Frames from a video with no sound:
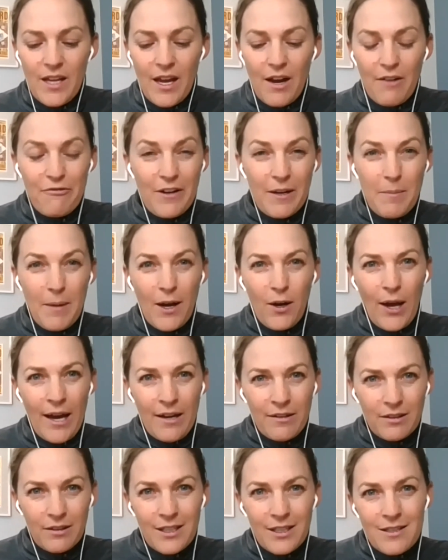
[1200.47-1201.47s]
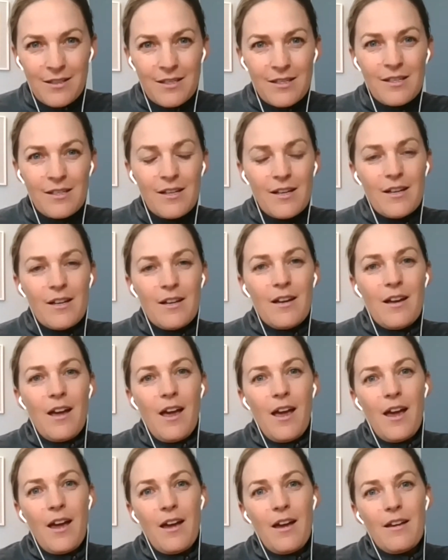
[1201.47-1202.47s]
female athletes.
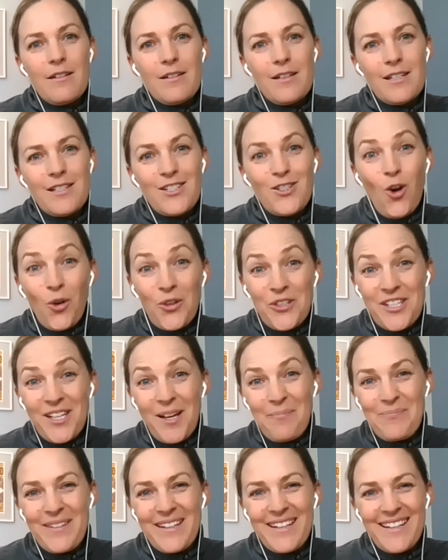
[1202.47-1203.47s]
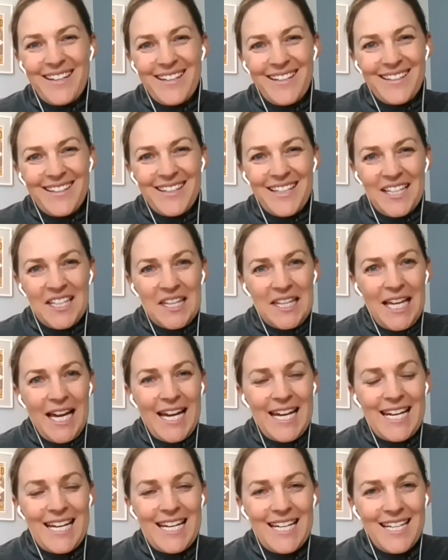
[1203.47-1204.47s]
And it's not something that
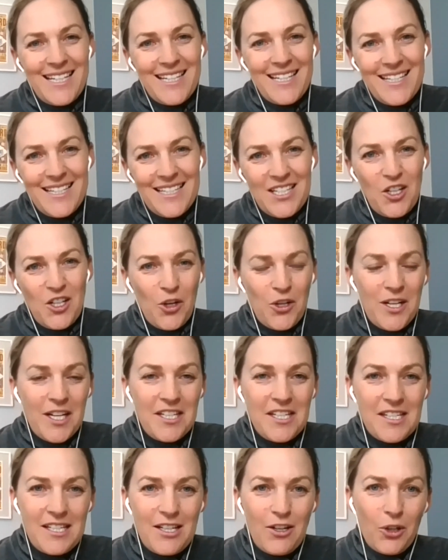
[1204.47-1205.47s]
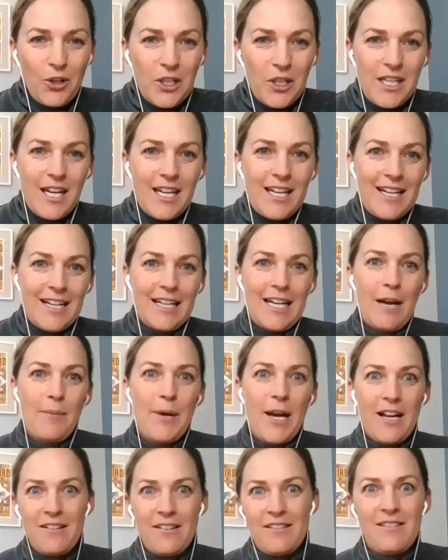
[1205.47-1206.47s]
they, necessarily they're going to come
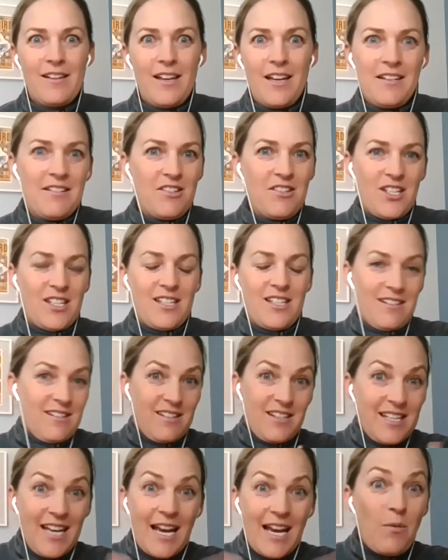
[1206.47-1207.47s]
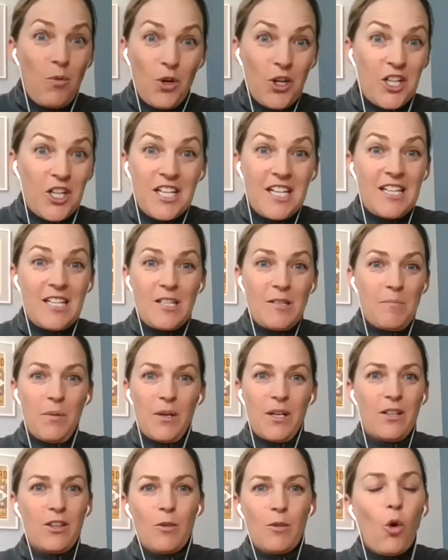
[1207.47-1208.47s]
out and just say what it is.
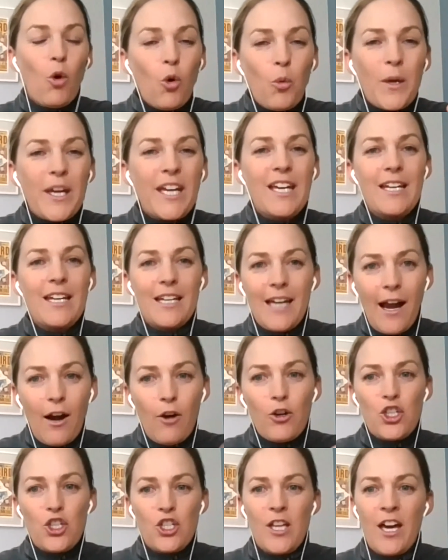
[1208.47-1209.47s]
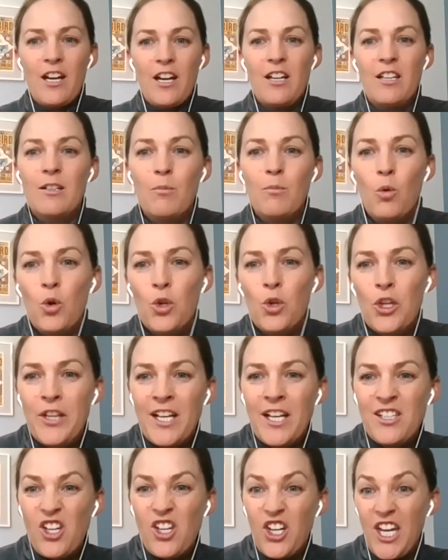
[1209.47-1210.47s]
But the more we can encourage that, and the more that
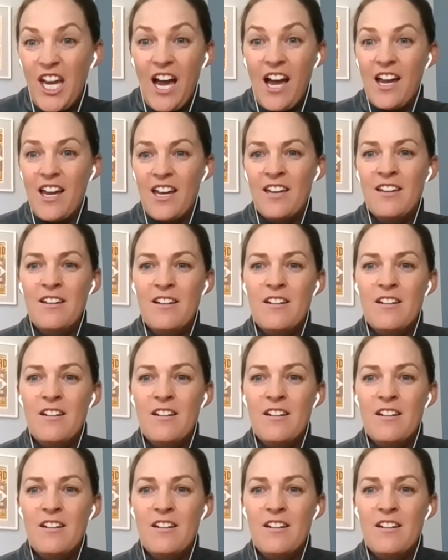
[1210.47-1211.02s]
that's okay,